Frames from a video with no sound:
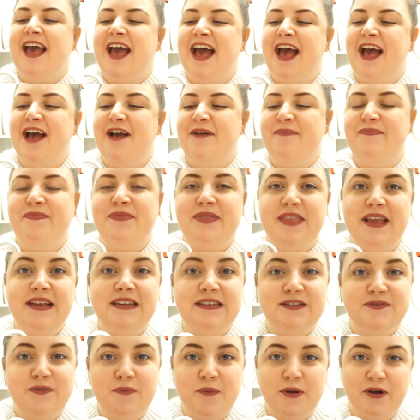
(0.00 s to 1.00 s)
This
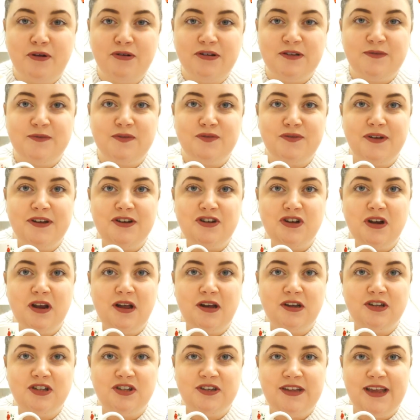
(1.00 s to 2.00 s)
is from her Christmas range
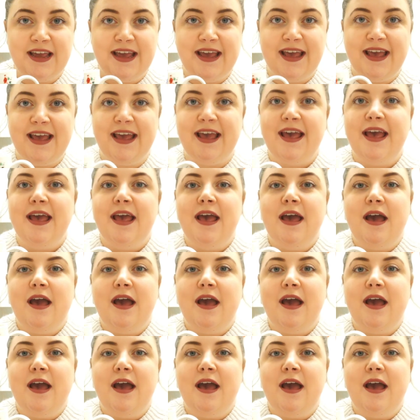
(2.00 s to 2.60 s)
last year.